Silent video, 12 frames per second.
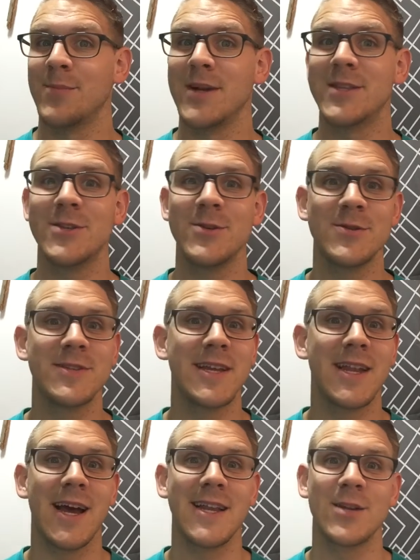by
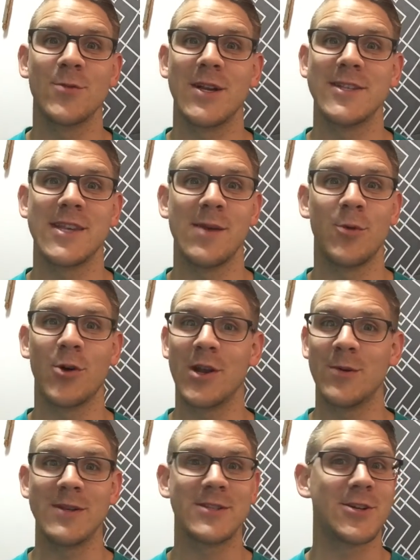Tuesday night and Wednesday
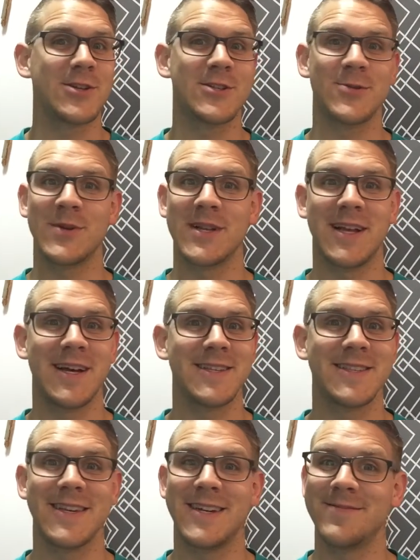morning, we started to
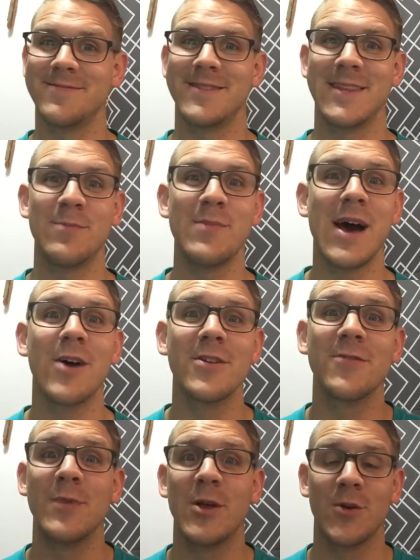realize that the amount
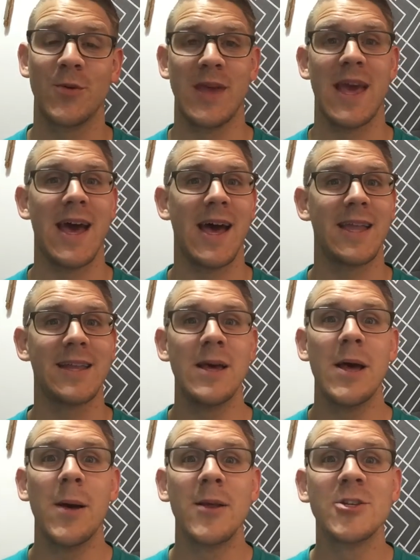of milk we had
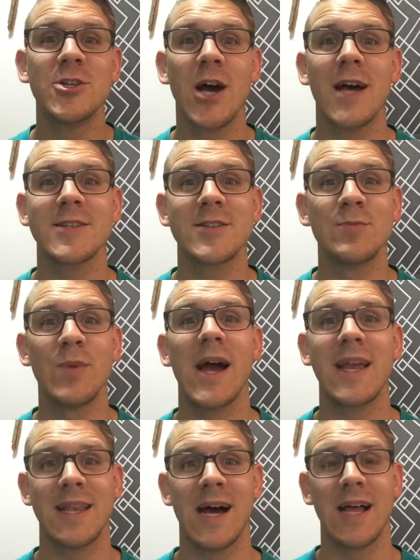just
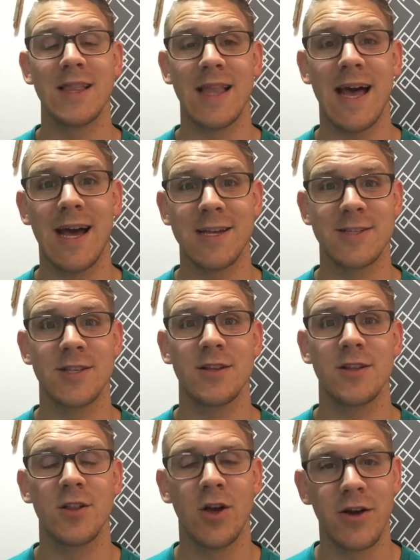might not last
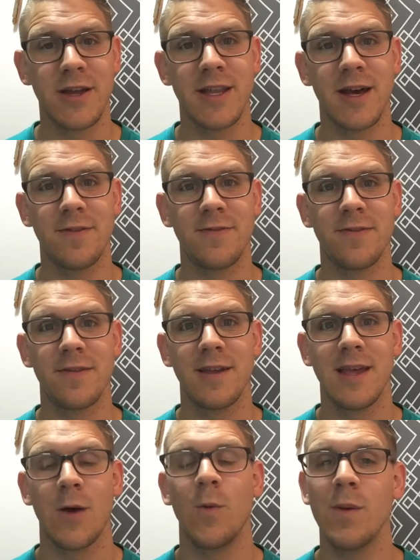long enough.
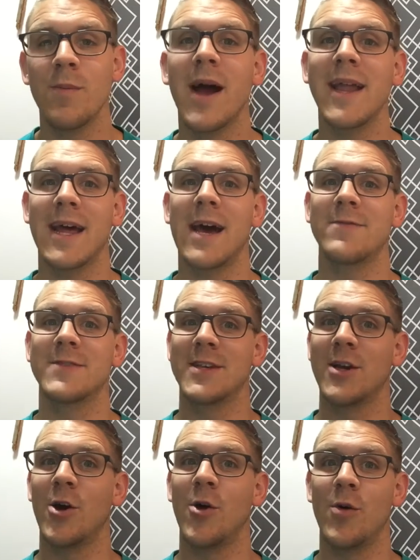We might have
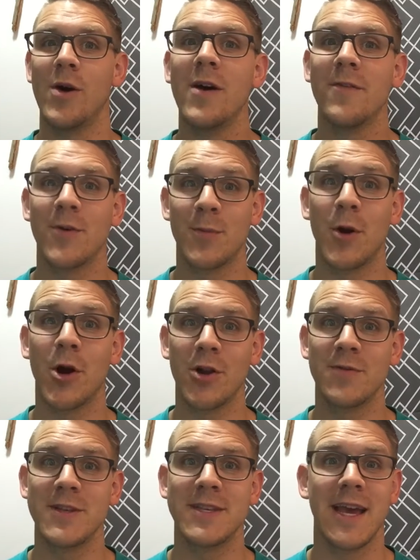to go for
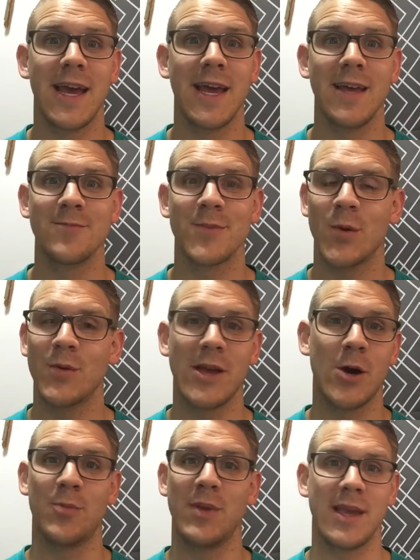part of the day
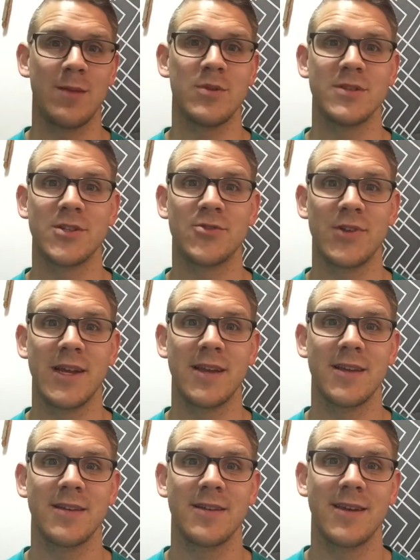without being able to
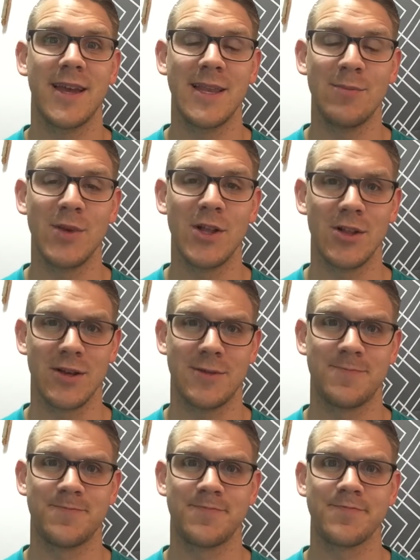drink any milk.